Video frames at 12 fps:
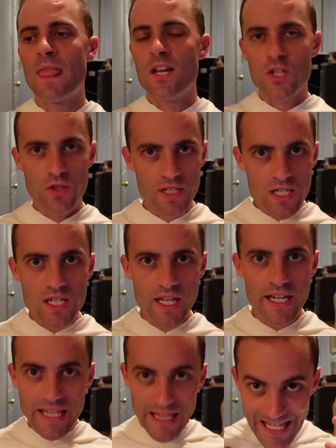So this is
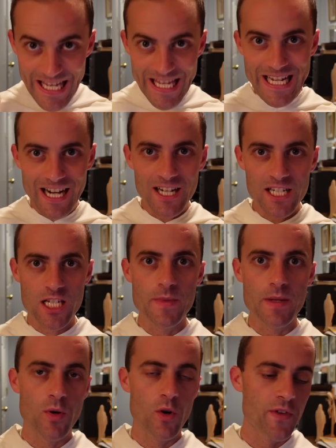like the
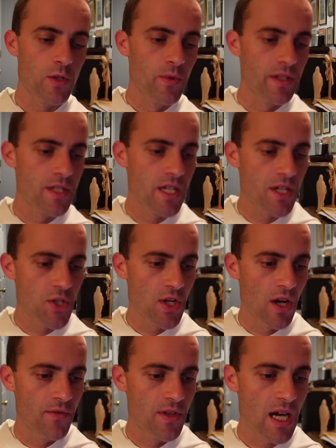consummate perfect realization
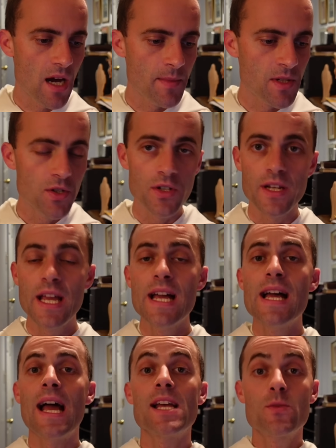of the common good
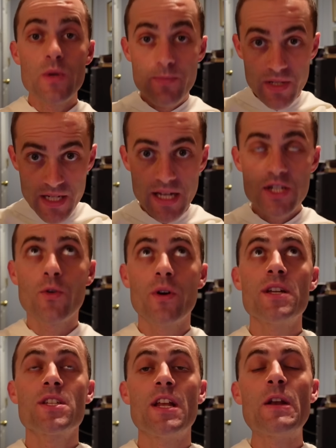as we possess
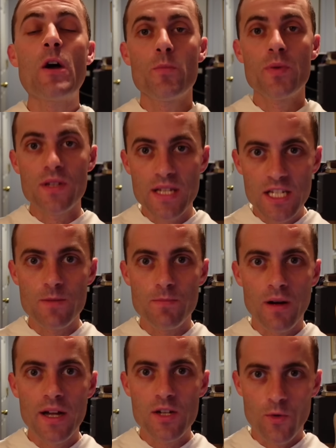Christ and are possessed
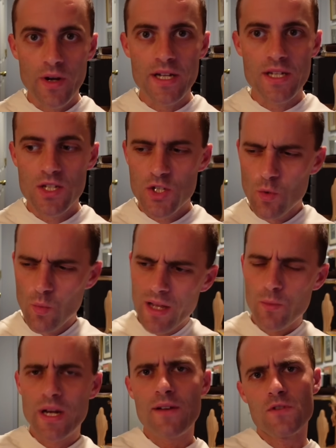by Christ. So while
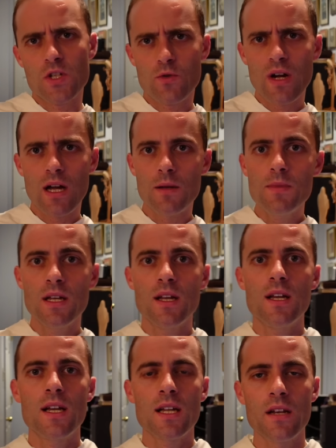what I've described
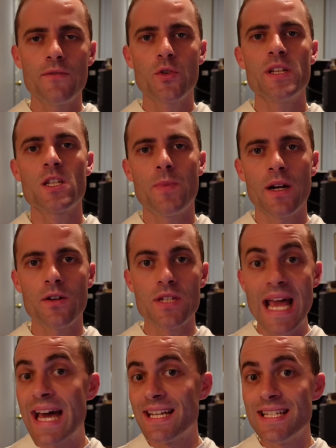kind of transpires
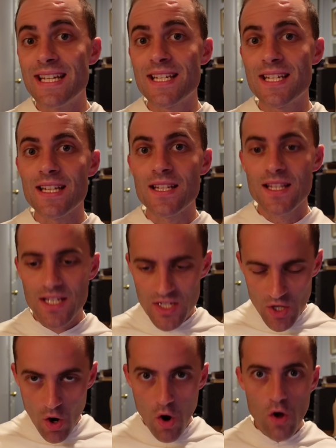at a distance, this is
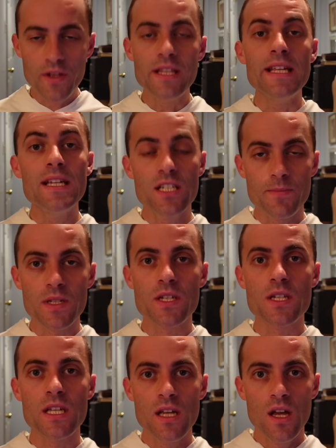all in the
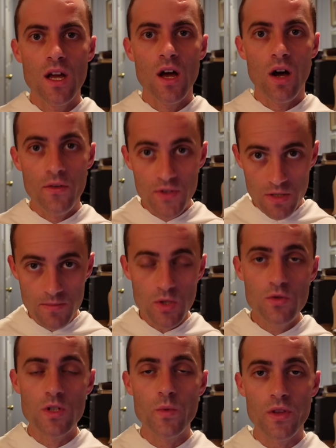intimacy of
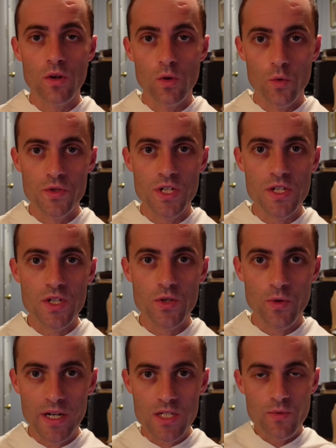communion with our Lord Jesus
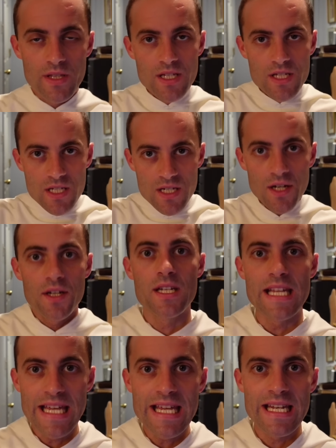Christ, right? This is done
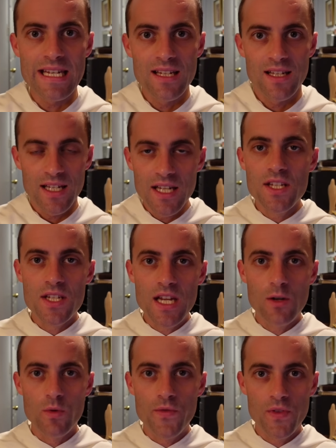in his
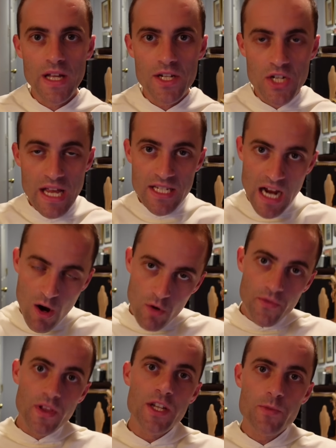sacred flesh as our
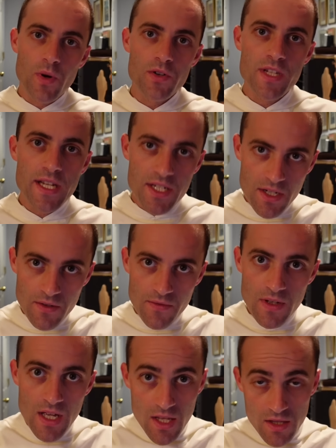flesh partakes of
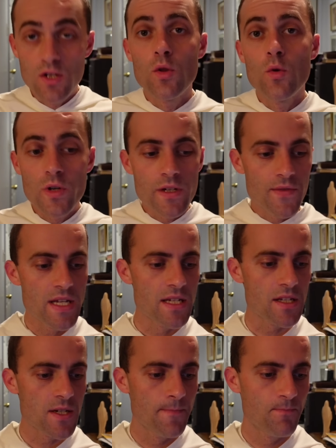the glory of
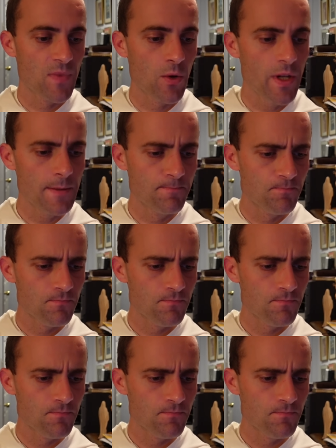his, all right?